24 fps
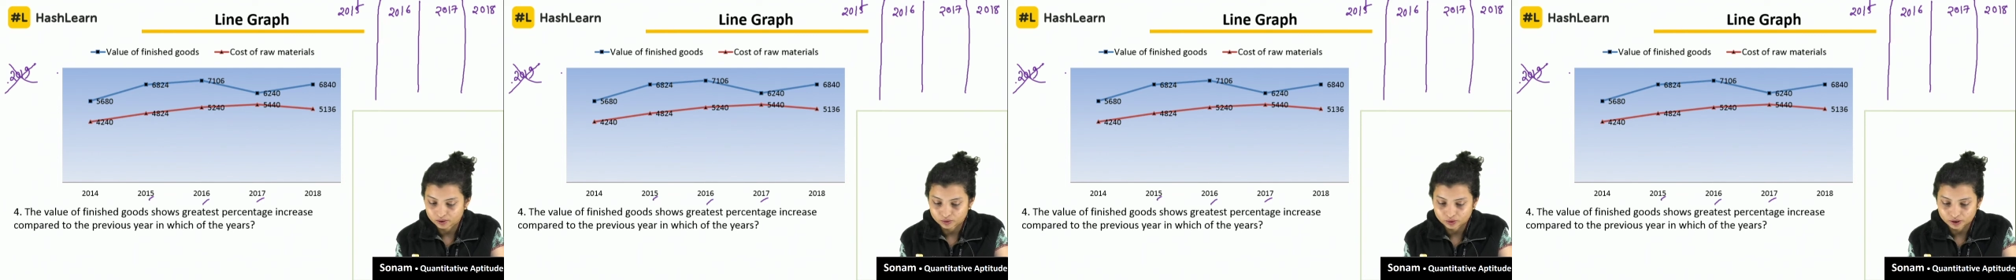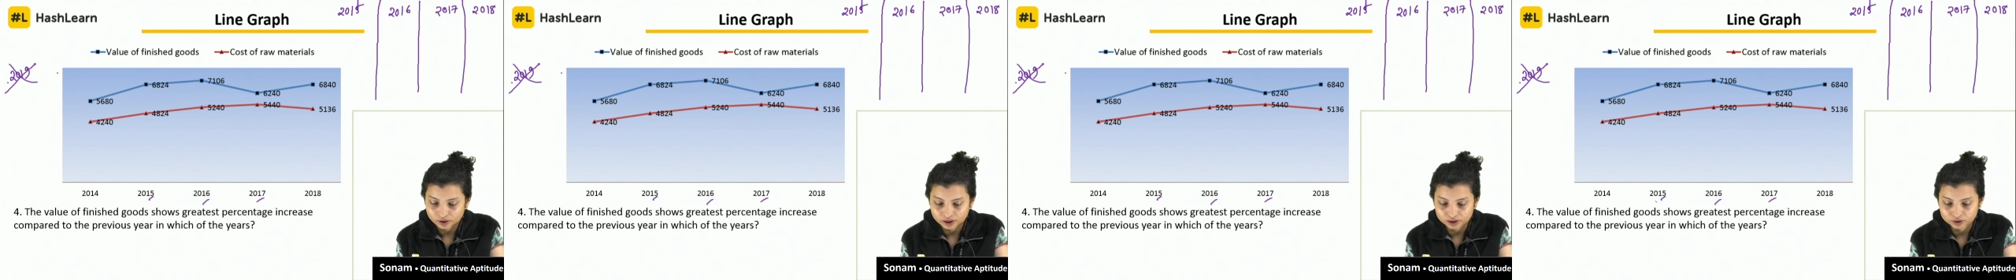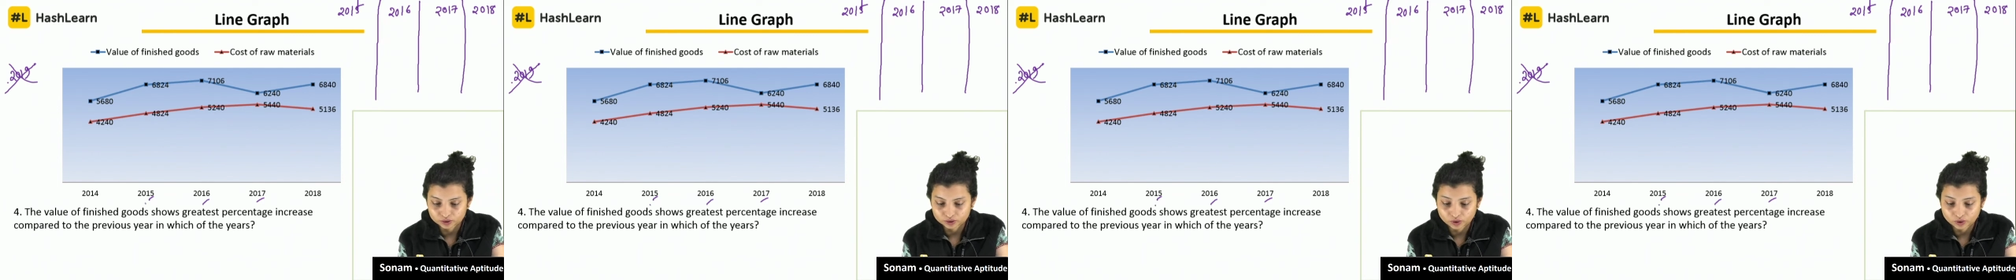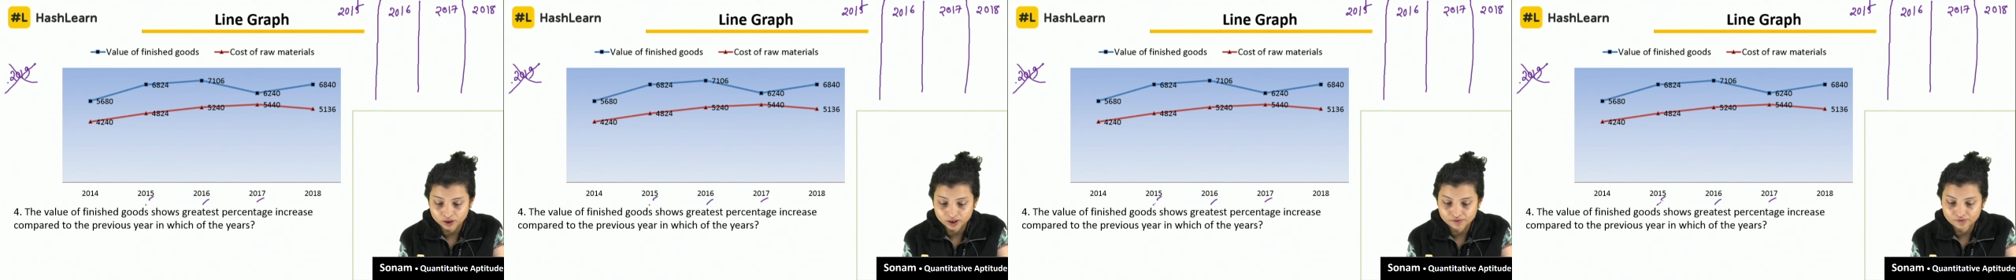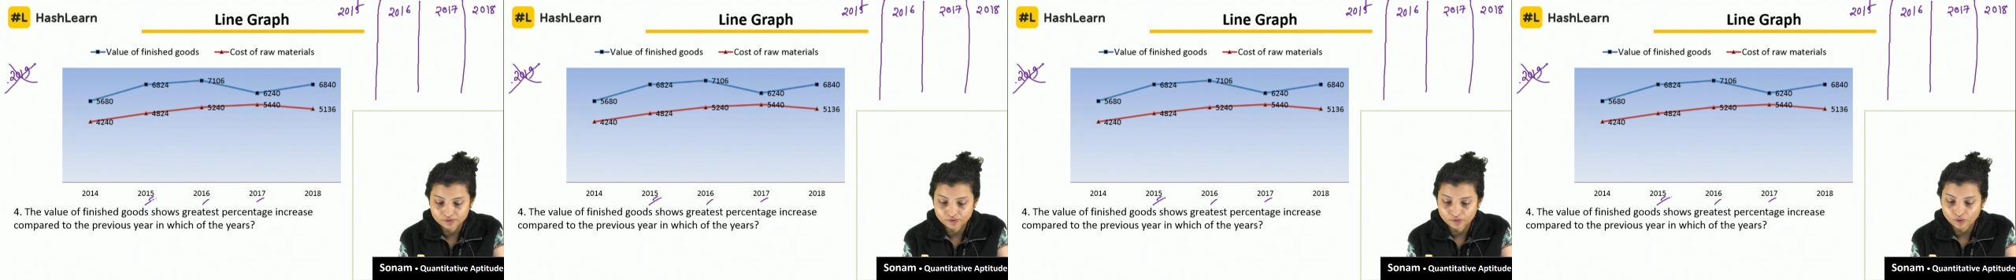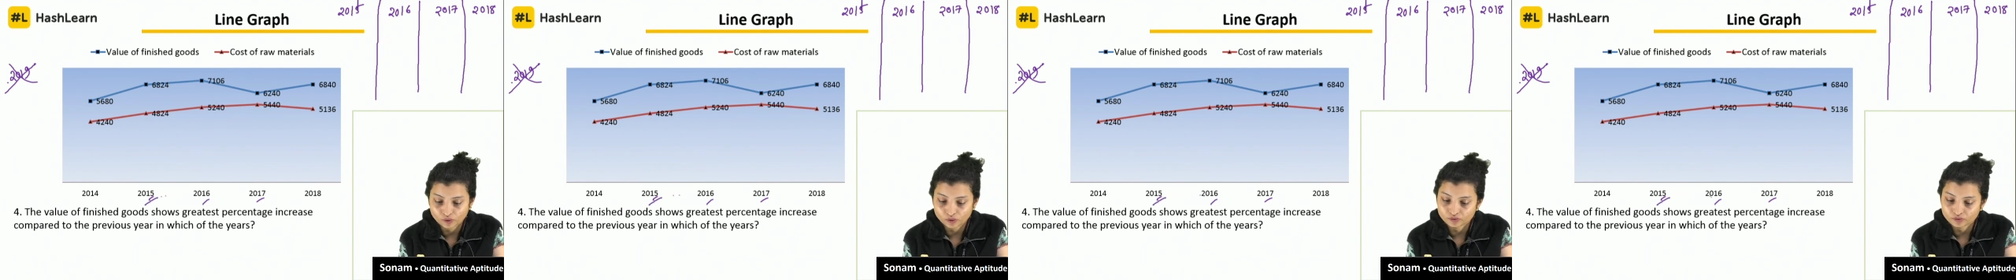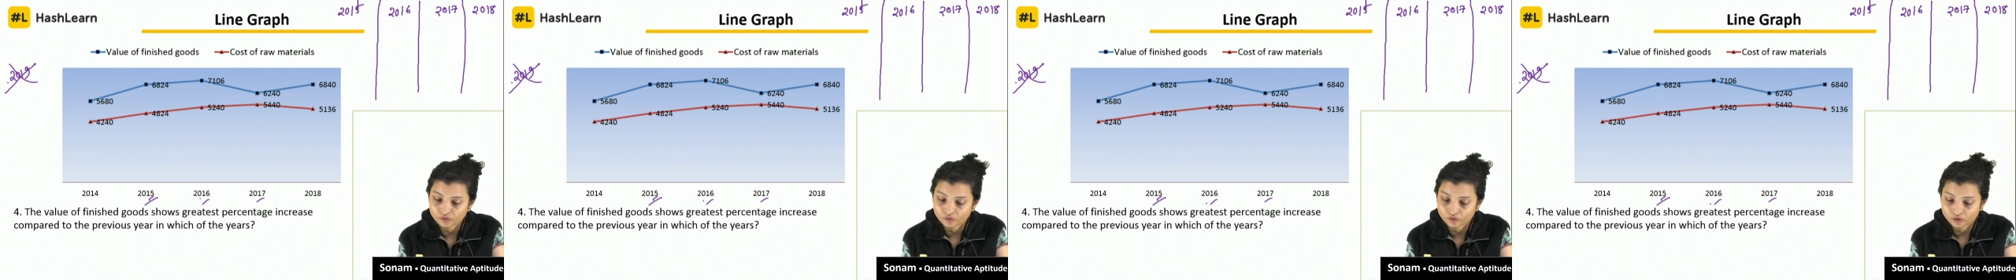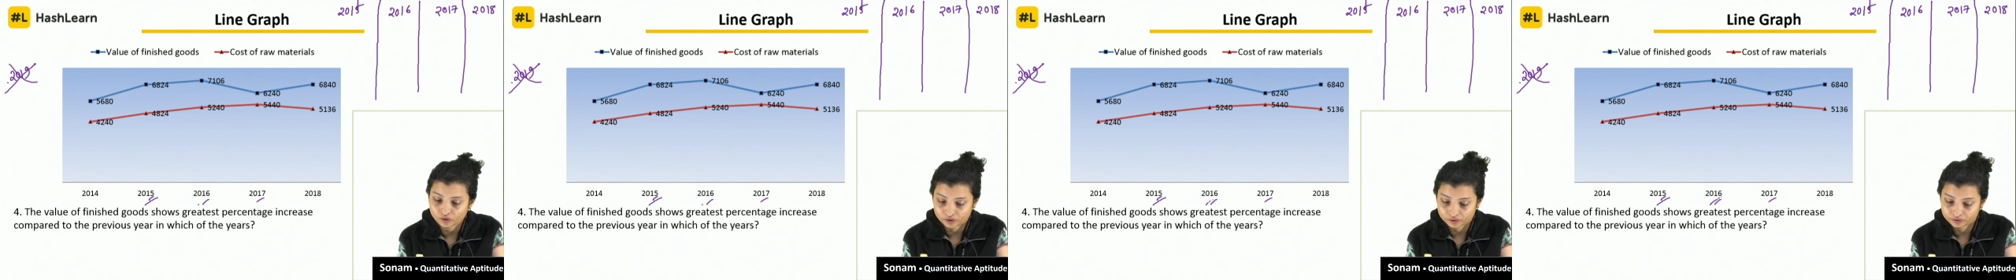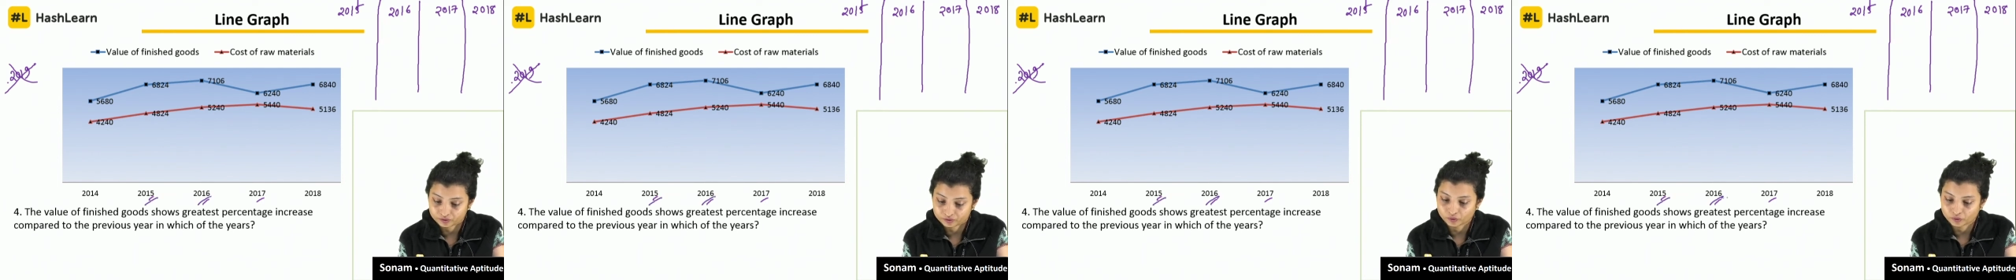Okay, so only for
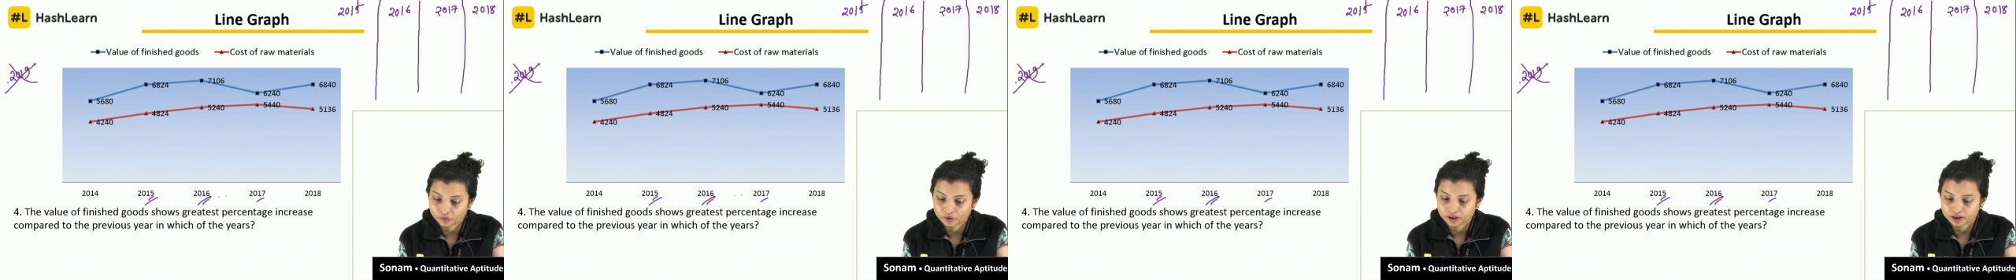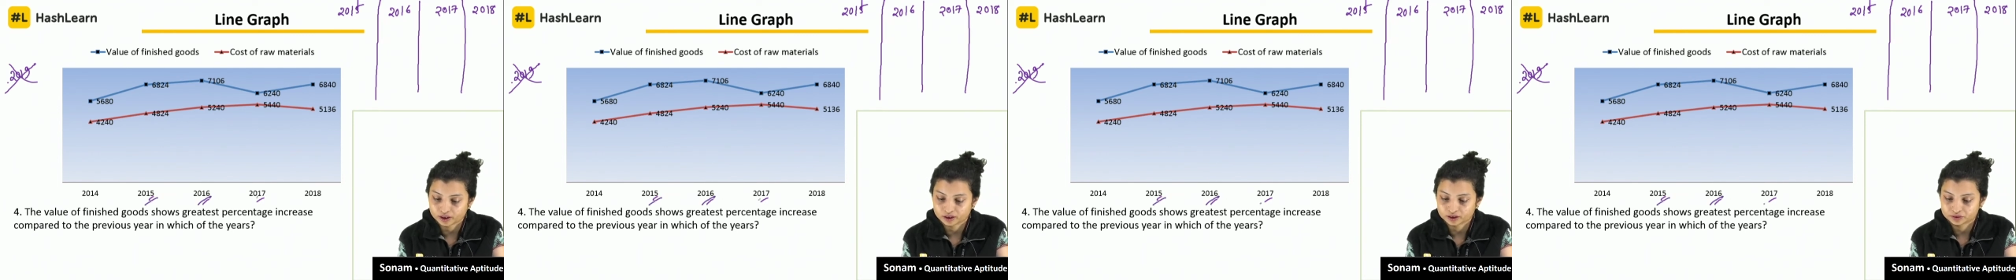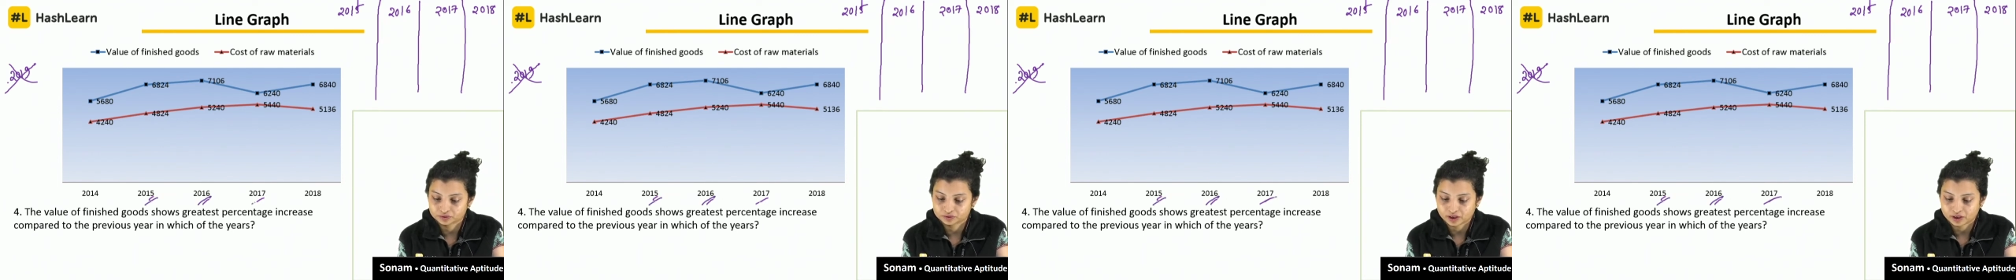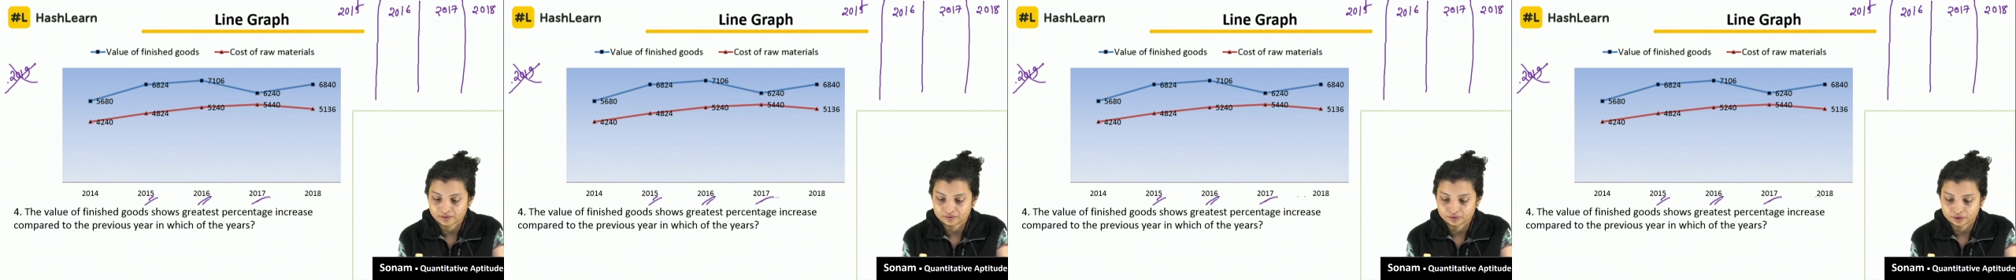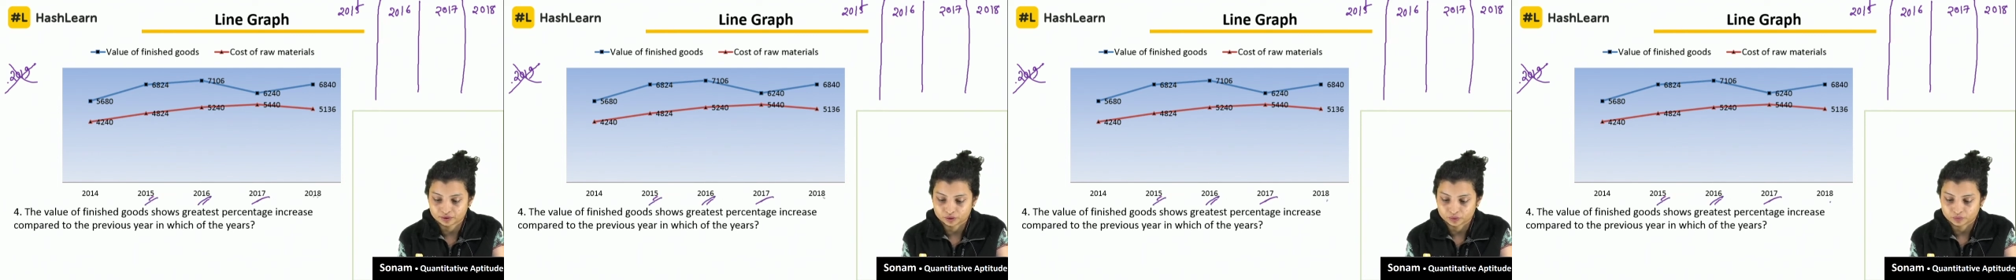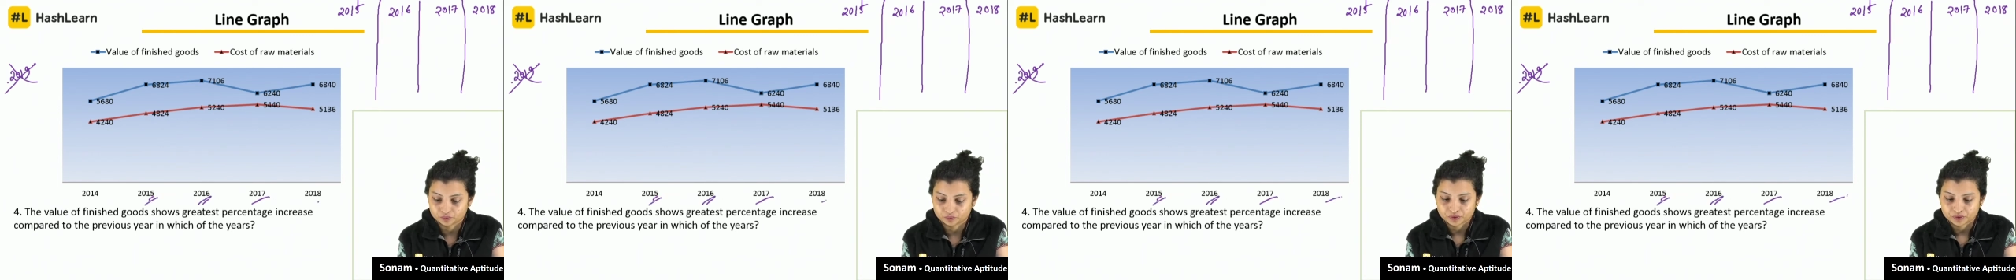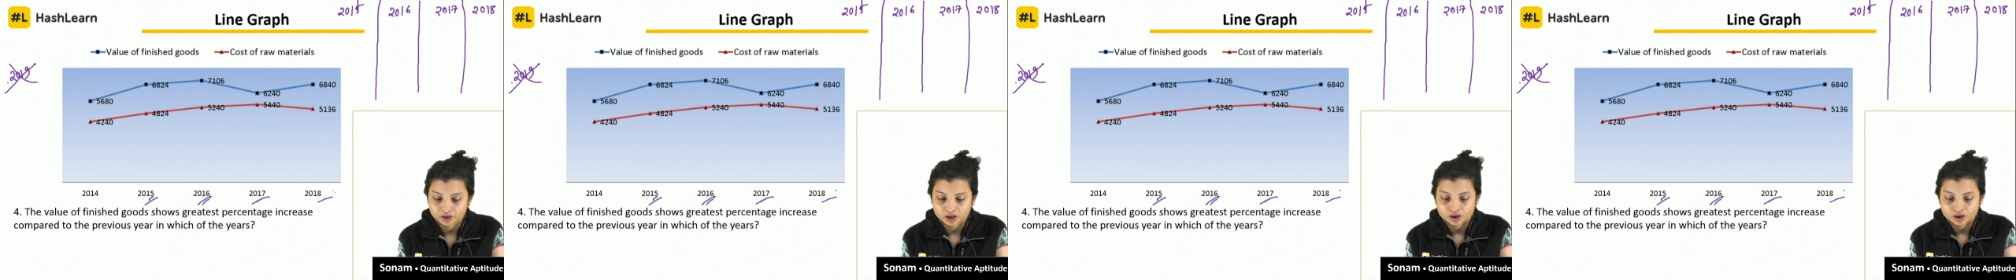4 years we have to do